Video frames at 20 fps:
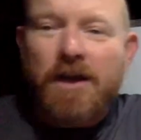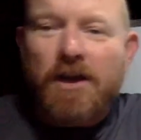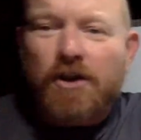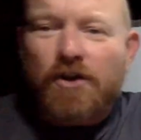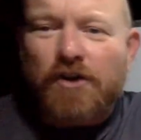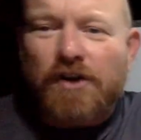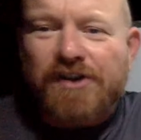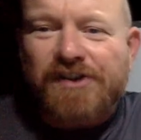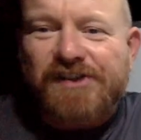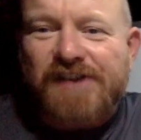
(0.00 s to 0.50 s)

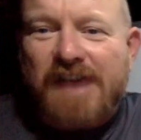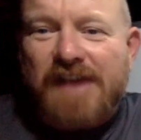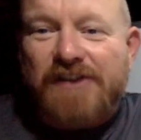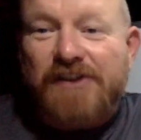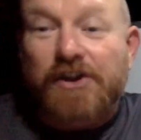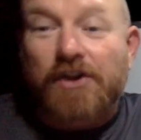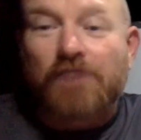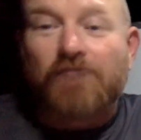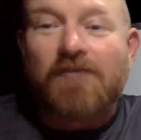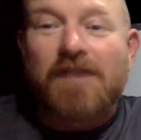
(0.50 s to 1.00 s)
Chris
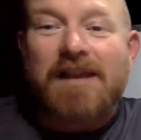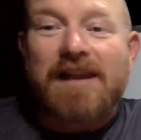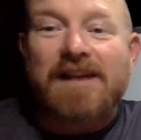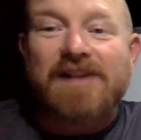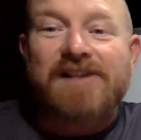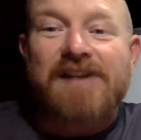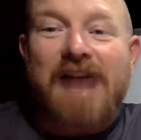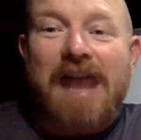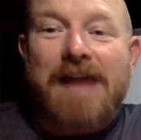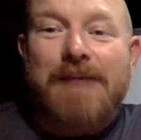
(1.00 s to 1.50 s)
says,
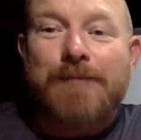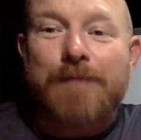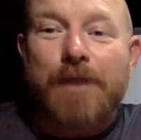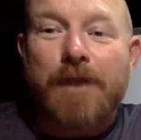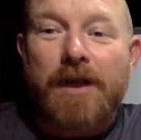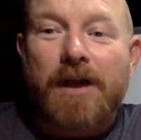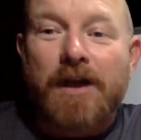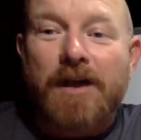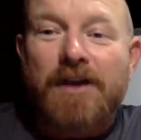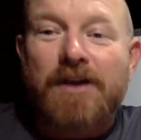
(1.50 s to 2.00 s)
Gorilla
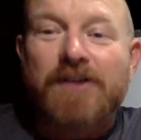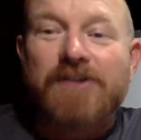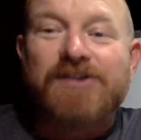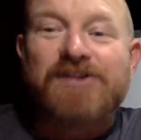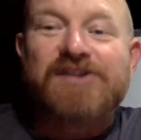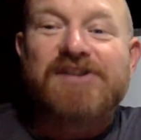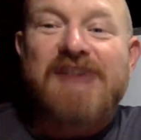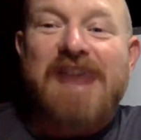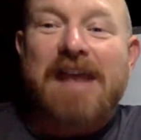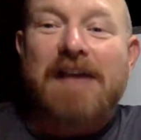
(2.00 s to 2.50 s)
Tape
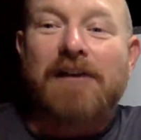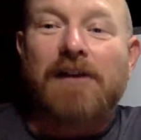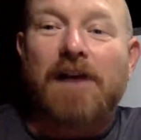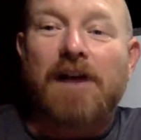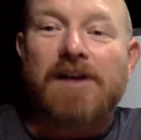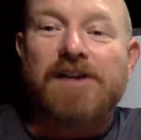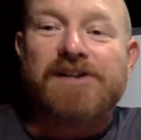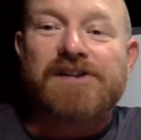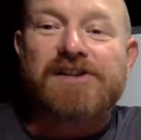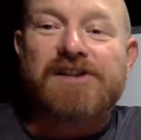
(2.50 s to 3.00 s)

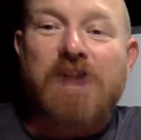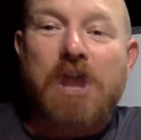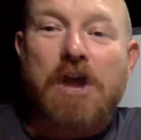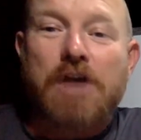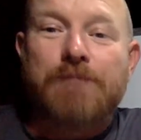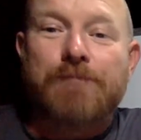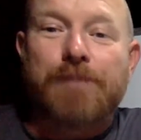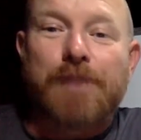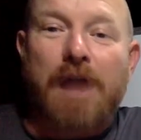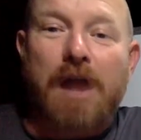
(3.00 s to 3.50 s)
conceal a
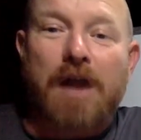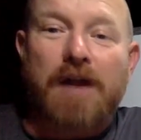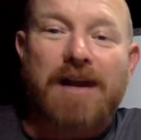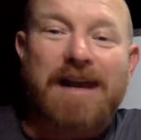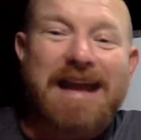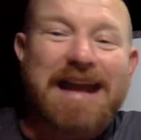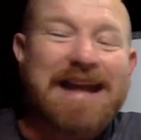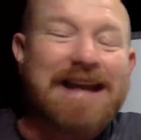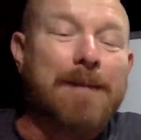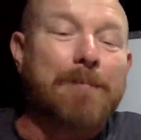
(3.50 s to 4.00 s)
stern
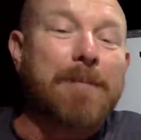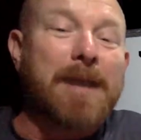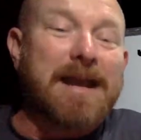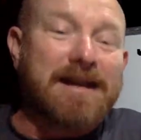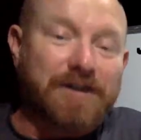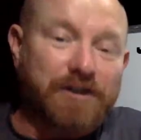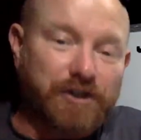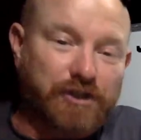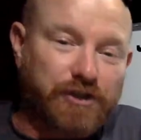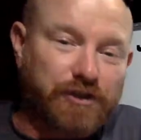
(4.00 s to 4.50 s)
plug in a
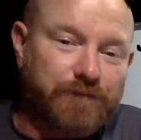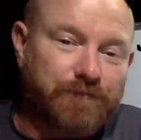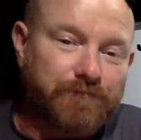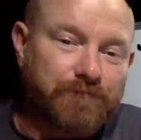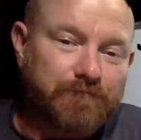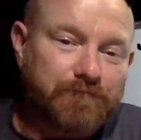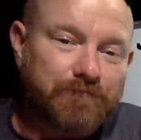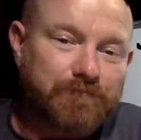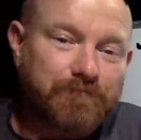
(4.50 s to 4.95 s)
pinch.